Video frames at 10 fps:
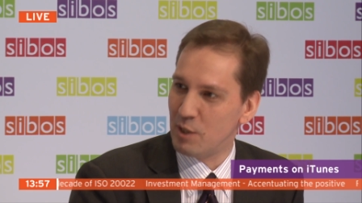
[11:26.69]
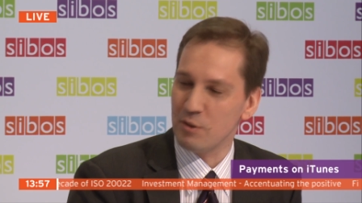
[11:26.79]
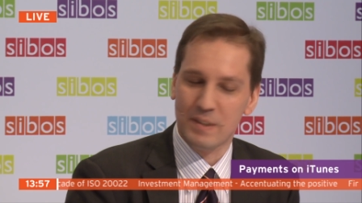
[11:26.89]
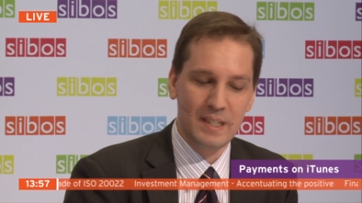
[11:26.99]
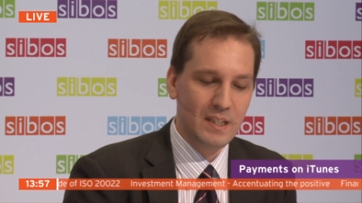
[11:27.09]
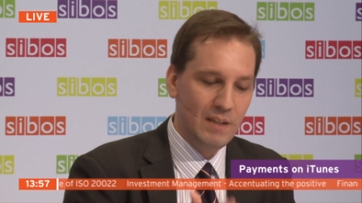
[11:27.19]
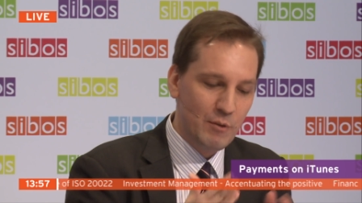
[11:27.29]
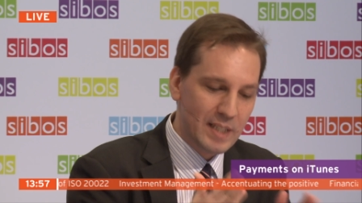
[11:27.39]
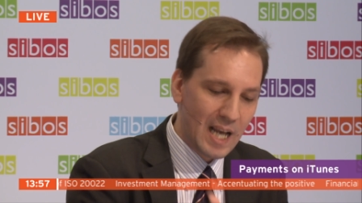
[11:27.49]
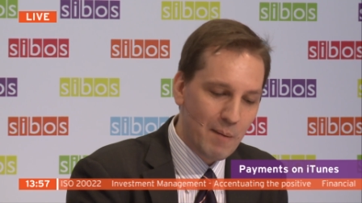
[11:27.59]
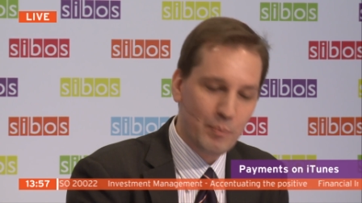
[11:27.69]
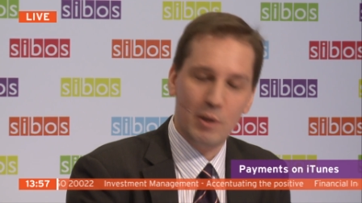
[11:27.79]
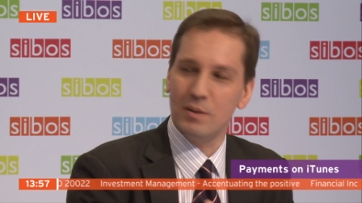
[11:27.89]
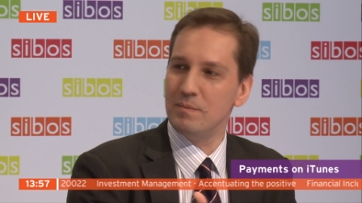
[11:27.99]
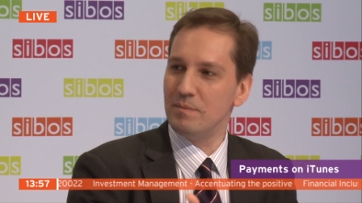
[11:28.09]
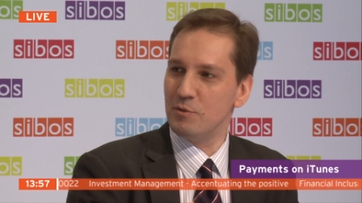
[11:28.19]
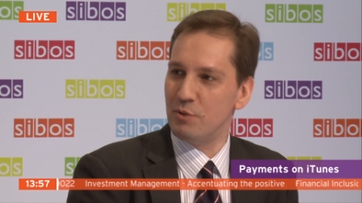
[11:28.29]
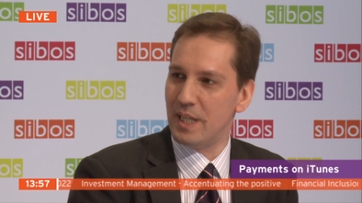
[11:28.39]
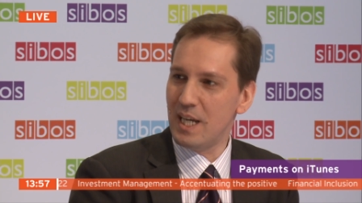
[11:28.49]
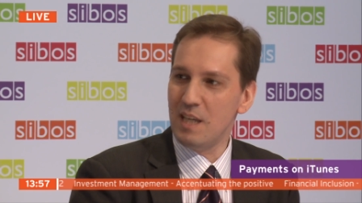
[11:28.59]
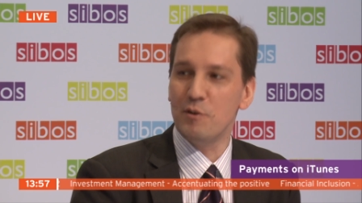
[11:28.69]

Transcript: because if you take Apple today,